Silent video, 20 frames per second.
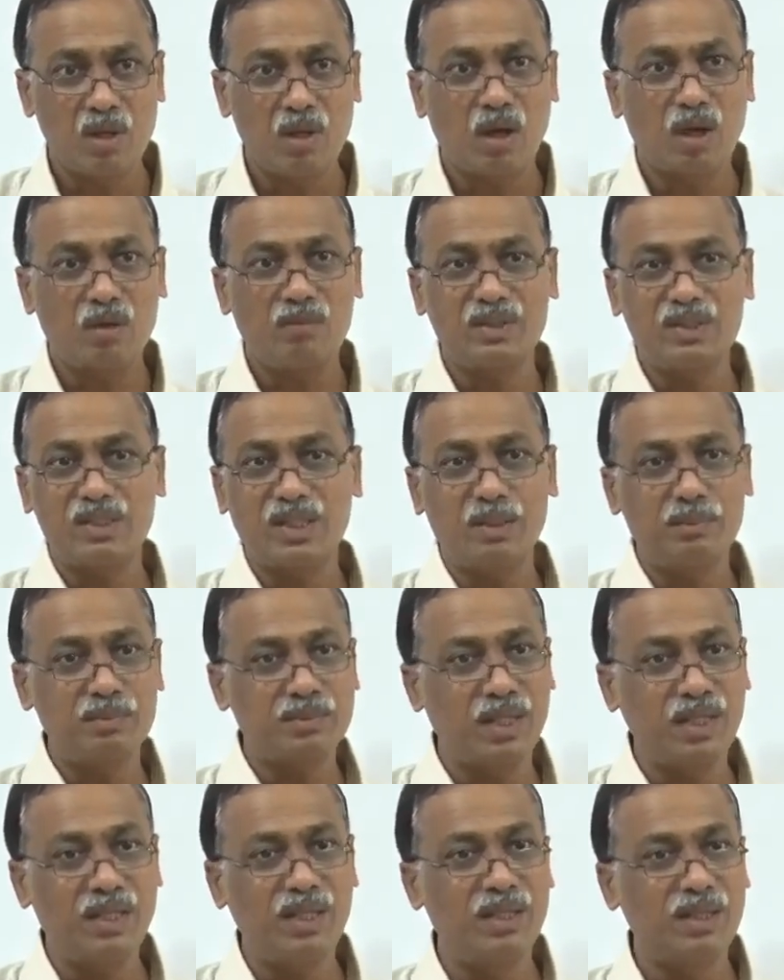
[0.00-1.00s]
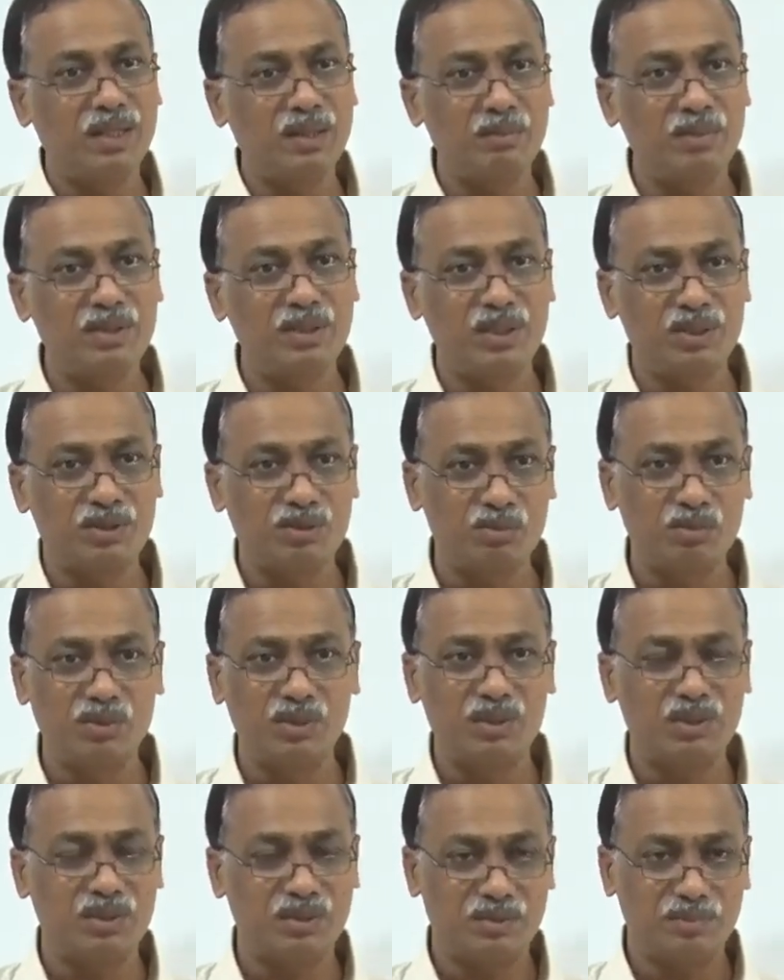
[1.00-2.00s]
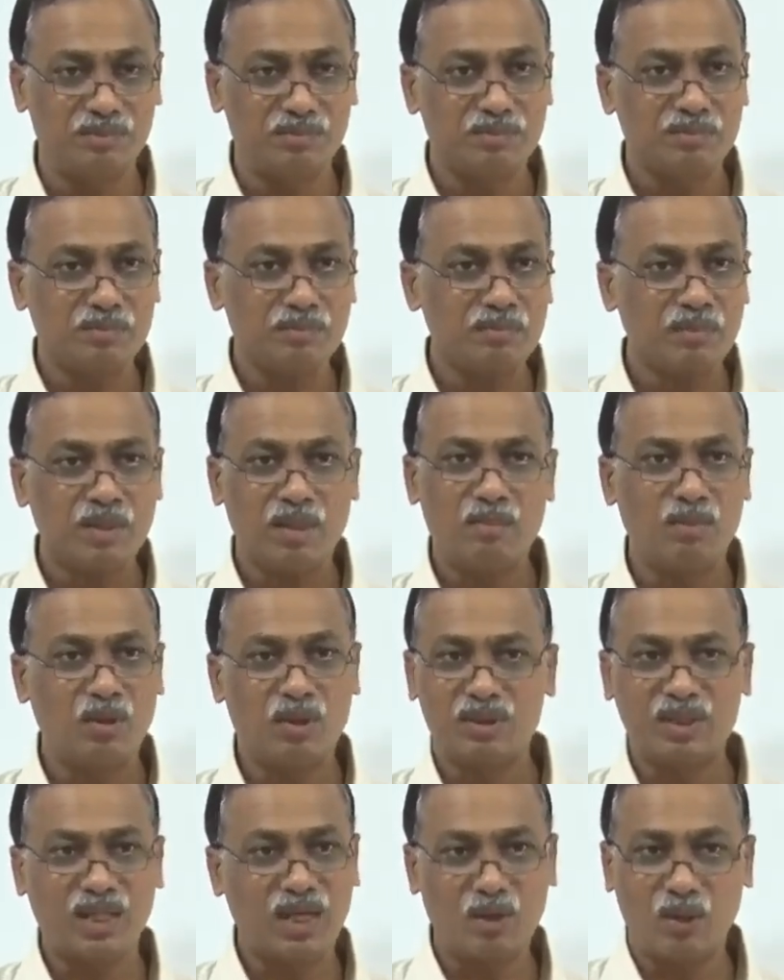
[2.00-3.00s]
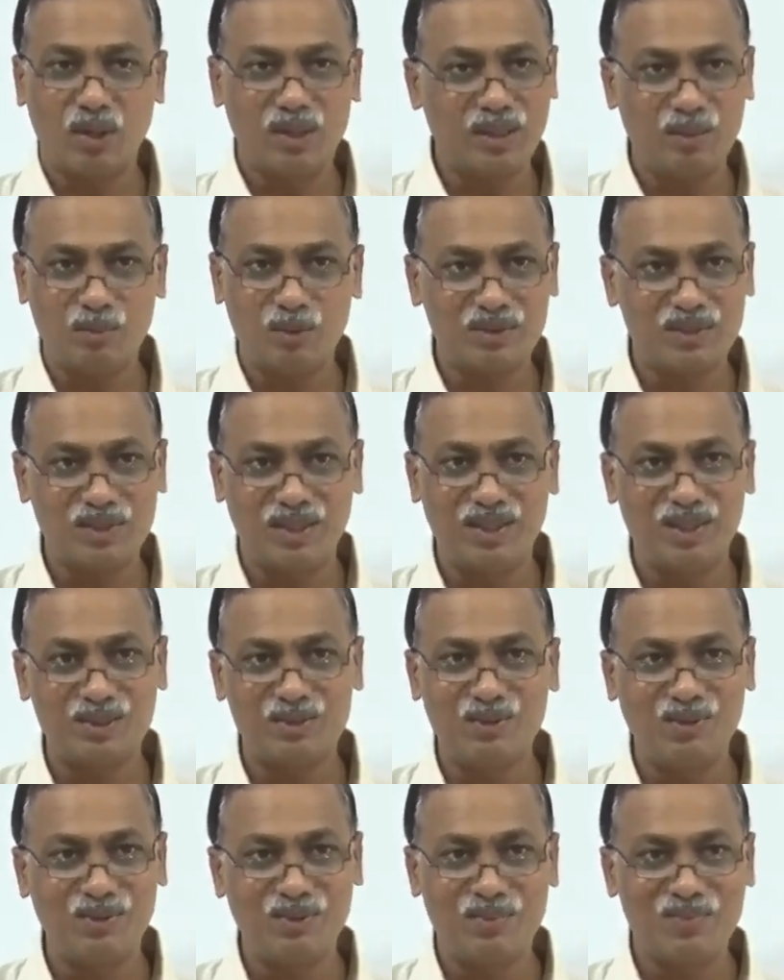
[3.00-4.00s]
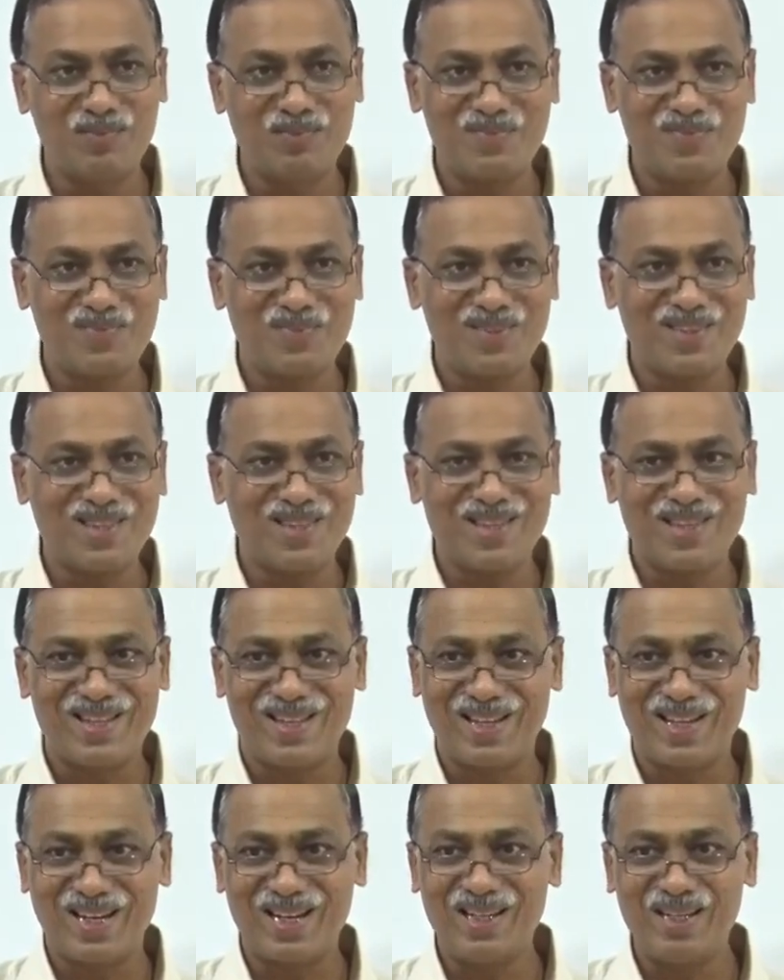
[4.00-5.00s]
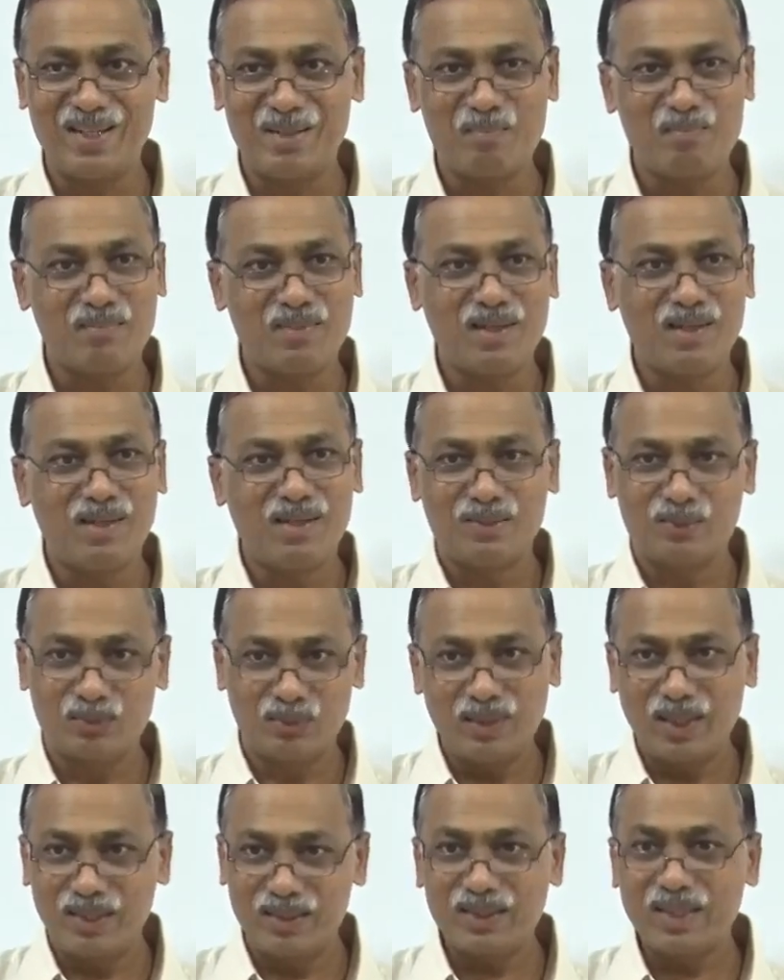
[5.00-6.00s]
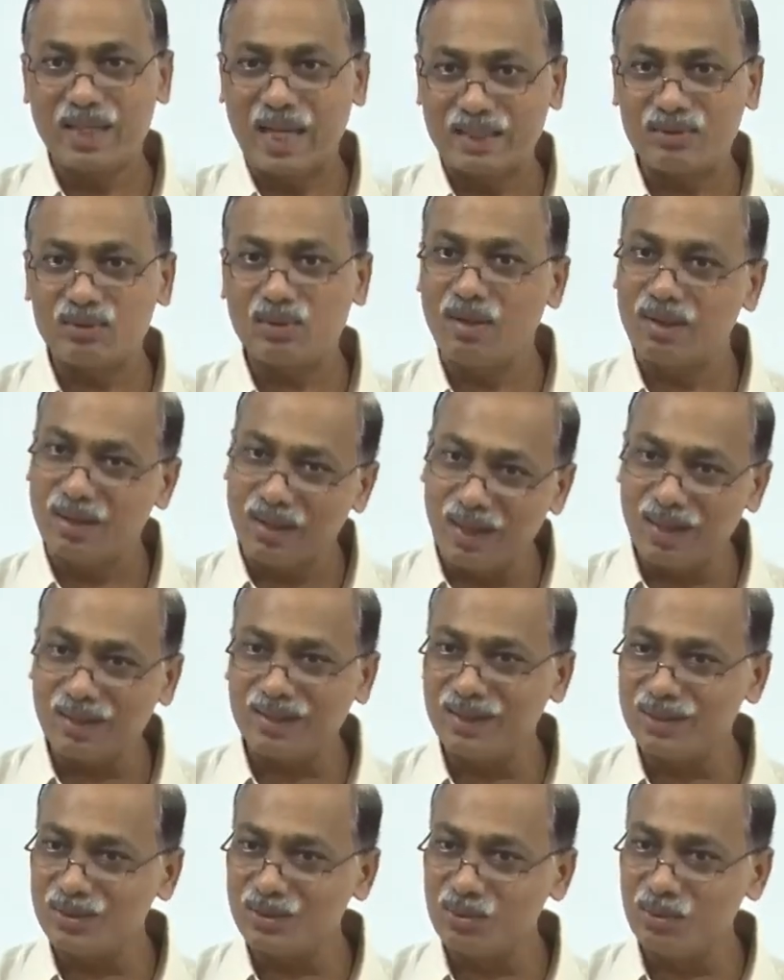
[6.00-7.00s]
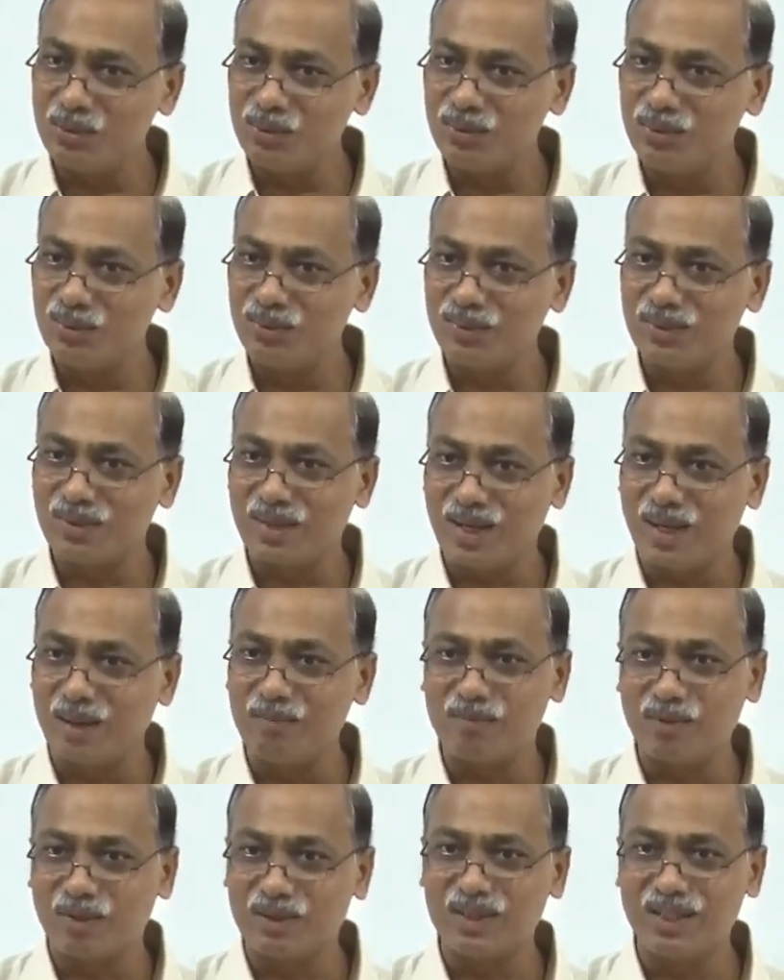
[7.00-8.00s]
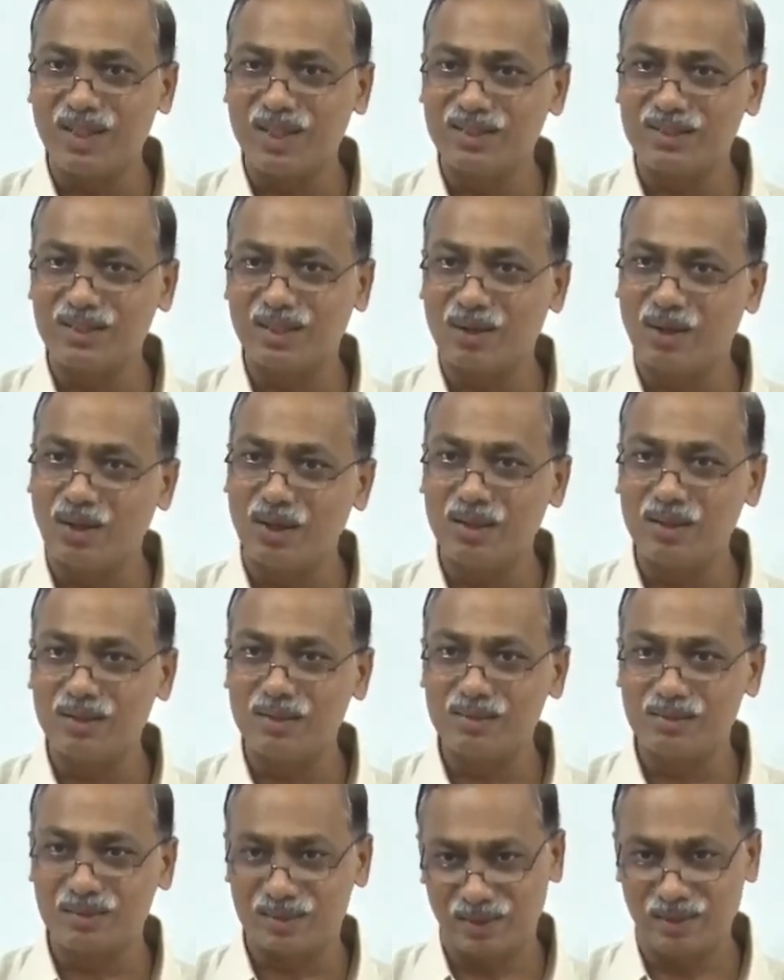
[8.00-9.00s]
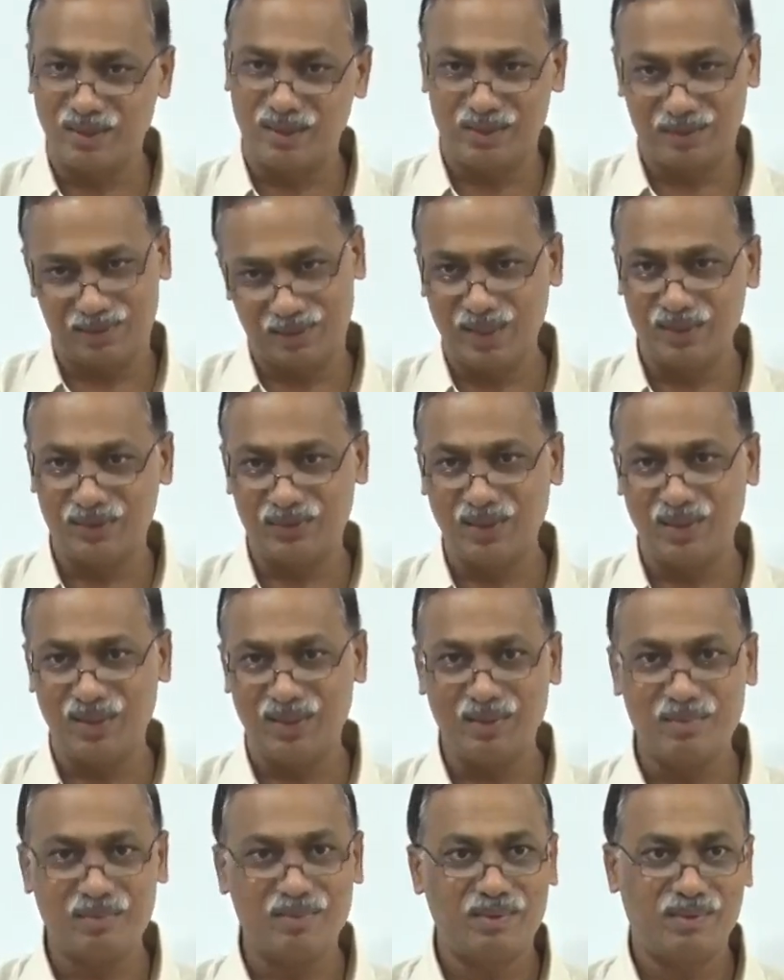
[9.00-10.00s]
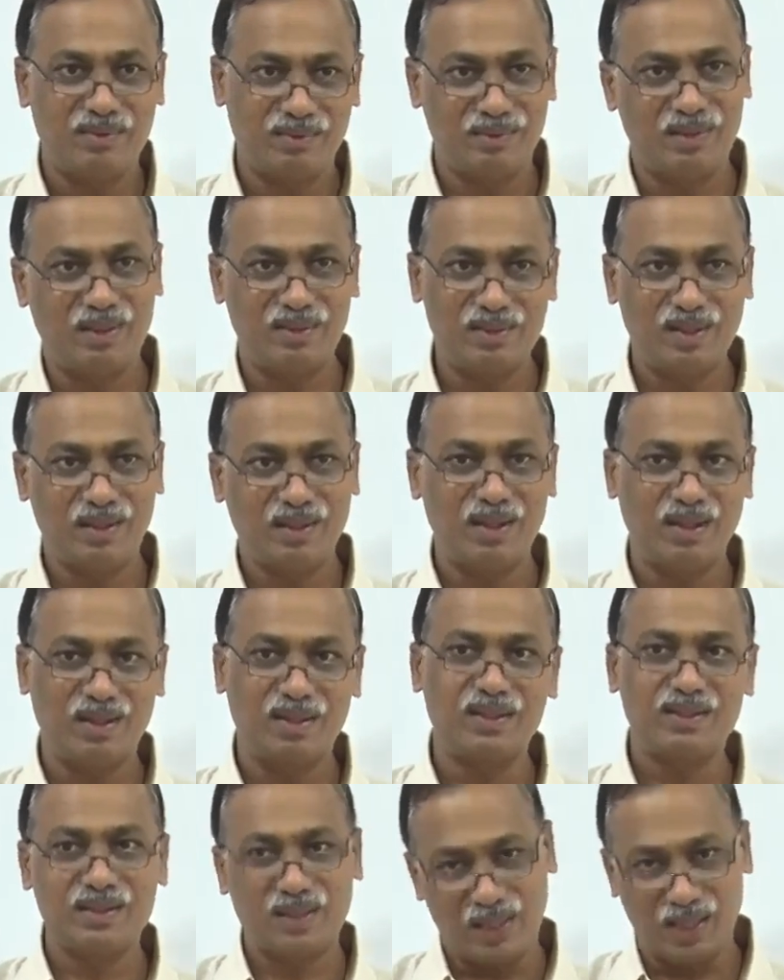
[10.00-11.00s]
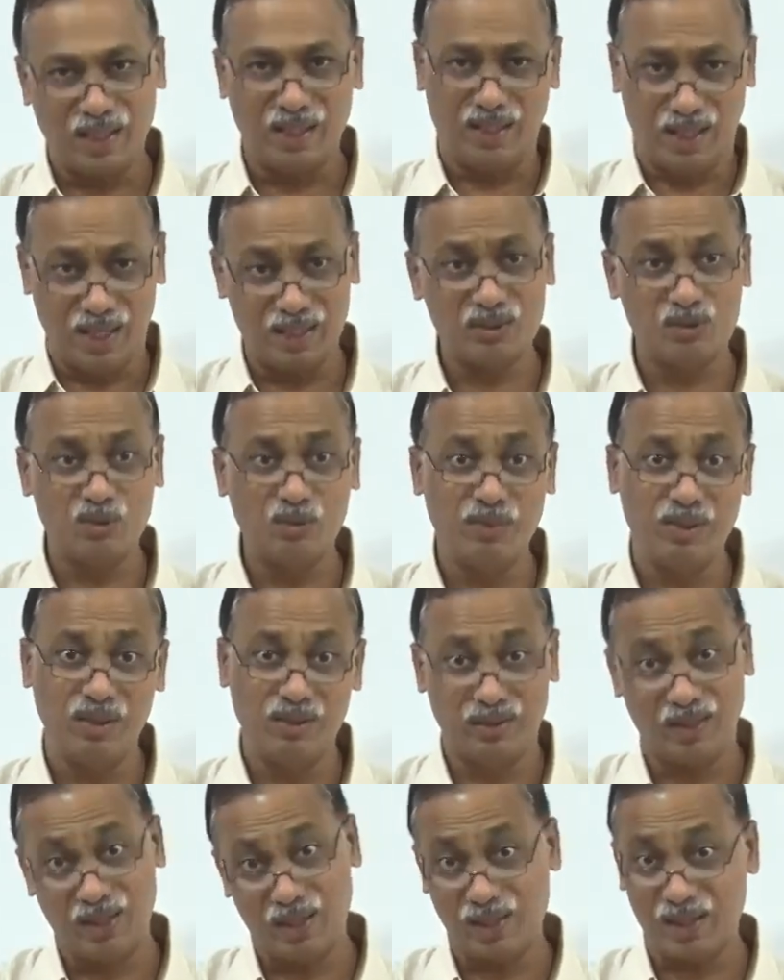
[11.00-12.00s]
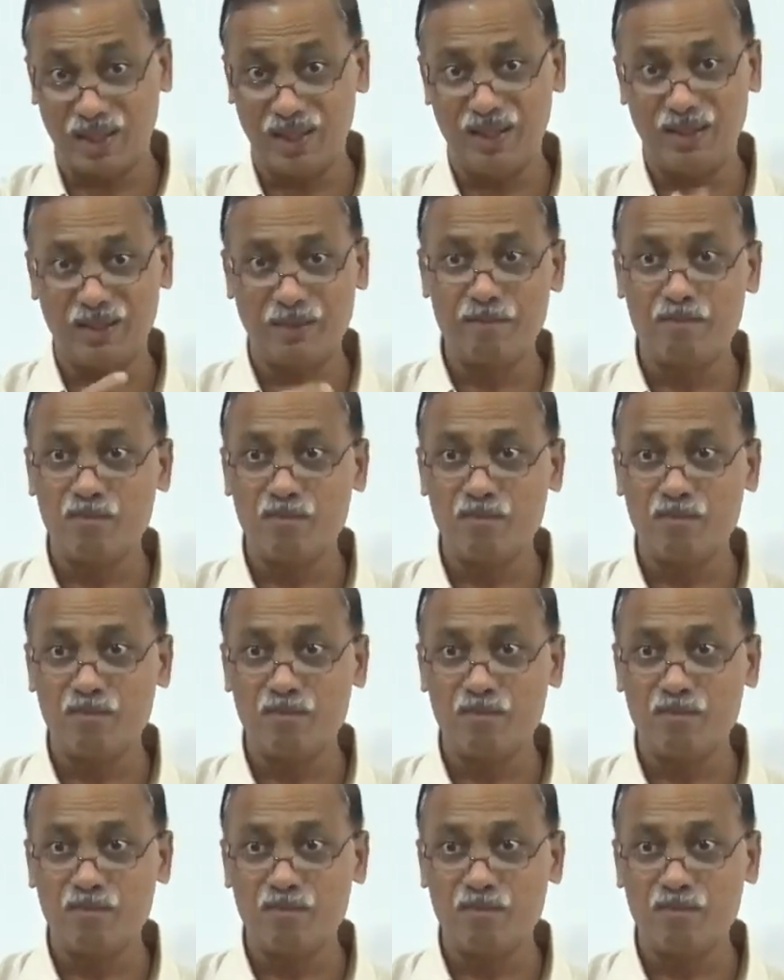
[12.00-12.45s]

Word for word: Always keep saying intermediate students because I call them on Sundays, no, right. So, there is a natural reluctance to come for the lecture on Sundays, naturally there is a reluctance and it has to be, they are right.